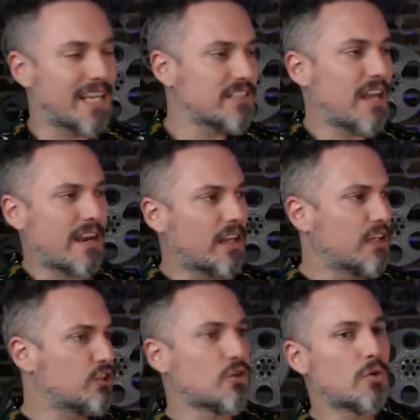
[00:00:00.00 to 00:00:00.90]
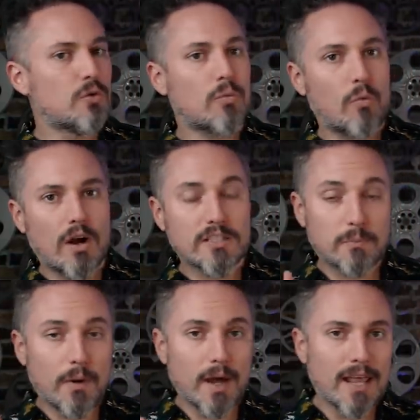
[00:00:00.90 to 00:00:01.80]
I guess technically Dune was,
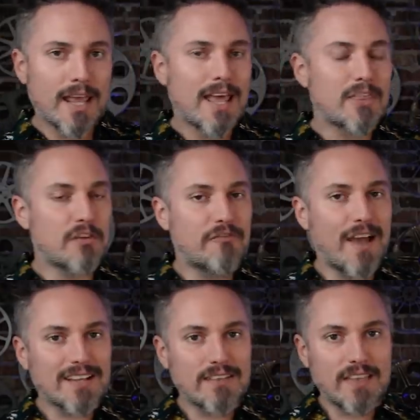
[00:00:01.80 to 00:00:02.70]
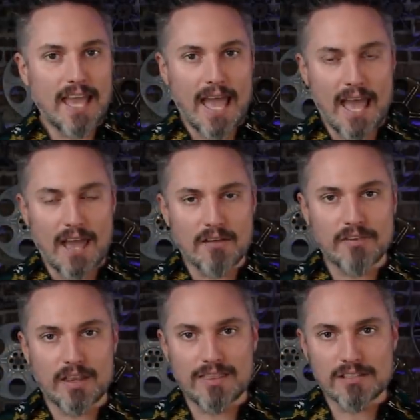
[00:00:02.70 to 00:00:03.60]
but the fact that they
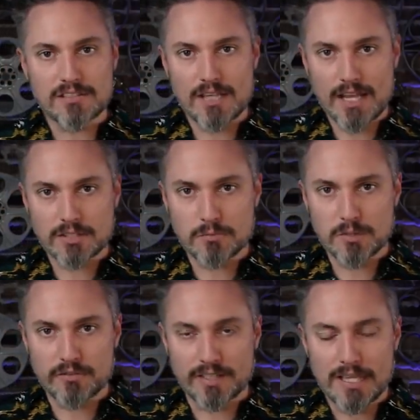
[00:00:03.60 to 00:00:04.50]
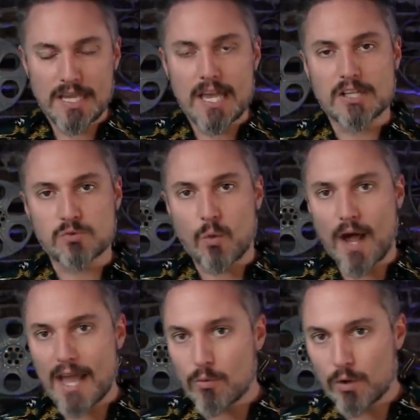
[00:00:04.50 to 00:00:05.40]
have this next movie is
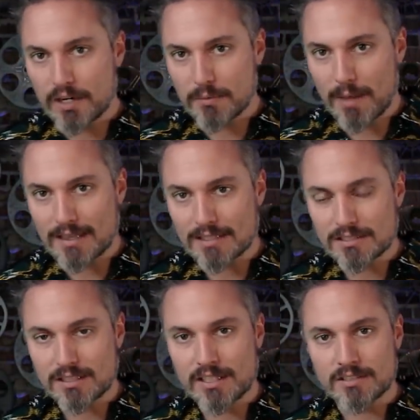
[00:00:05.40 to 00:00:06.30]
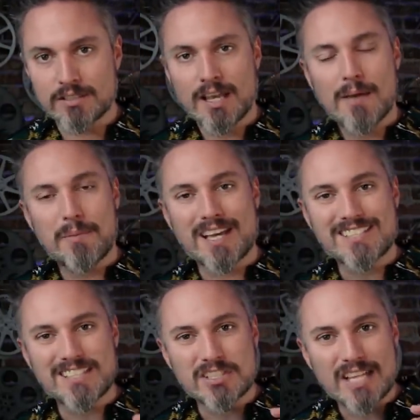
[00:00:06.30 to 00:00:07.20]
why I wanted to make this list,
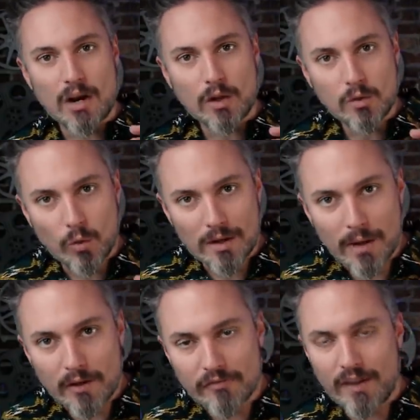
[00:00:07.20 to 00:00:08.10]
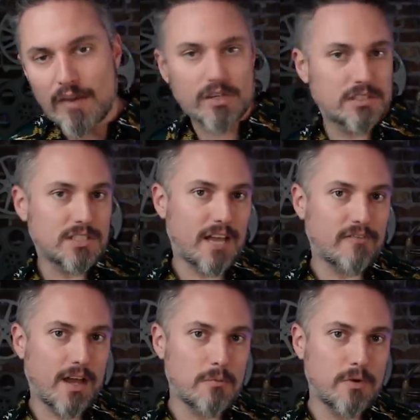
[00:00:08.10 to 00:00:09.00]
because it is not only one of my favorite
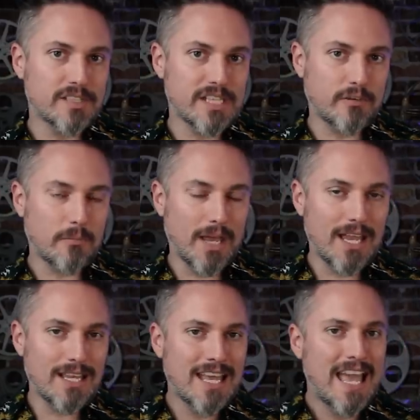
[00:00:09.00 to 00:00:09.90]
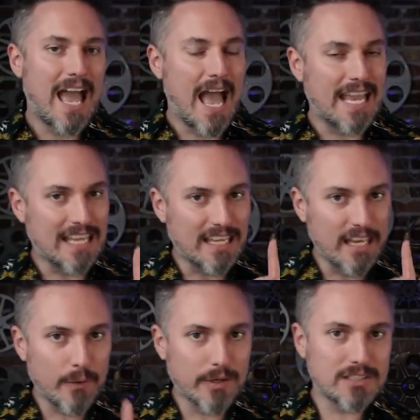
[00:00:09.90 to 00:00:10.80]
sci-fi movies ever made, I can
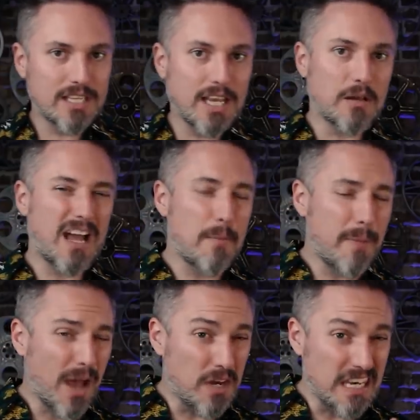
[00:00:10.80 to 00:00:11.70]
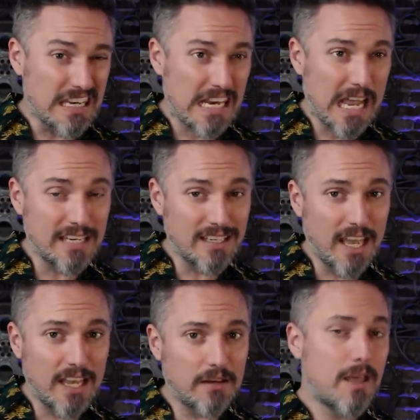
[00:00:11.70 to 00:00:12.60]
guarantee about
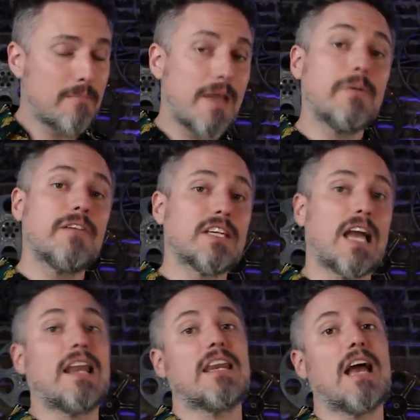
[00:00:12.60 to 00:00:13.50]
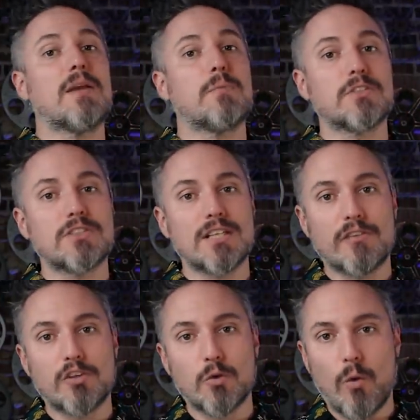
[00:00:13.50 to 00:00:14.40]
ninety-eight, maybe even ninety-nine percent
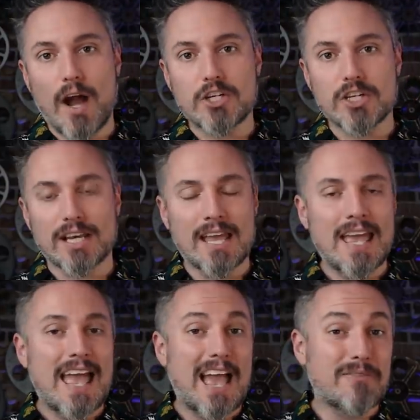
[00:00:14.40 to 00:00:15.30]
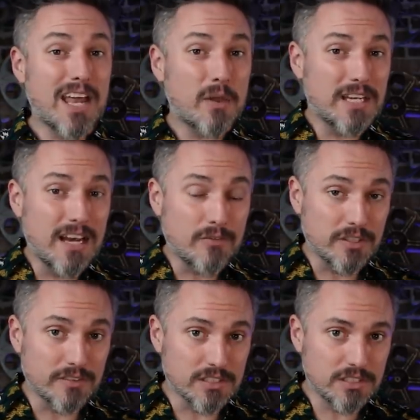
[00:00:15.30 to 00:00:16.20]
of you watching have not only never
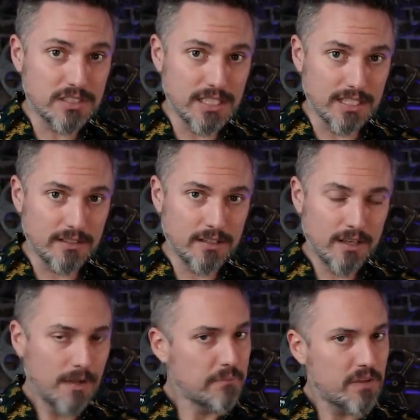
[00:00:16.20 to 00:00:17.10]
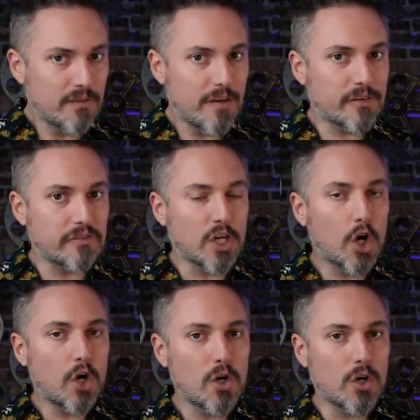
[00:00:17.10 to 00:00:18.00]
even seen it, you've never even
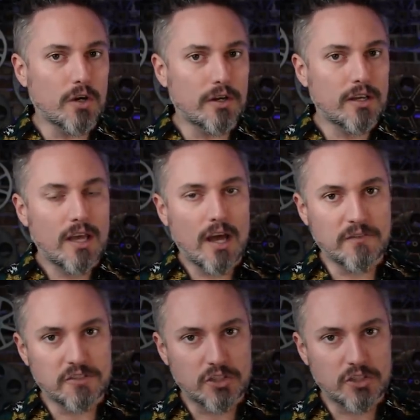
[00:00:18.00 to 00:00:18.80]
heard of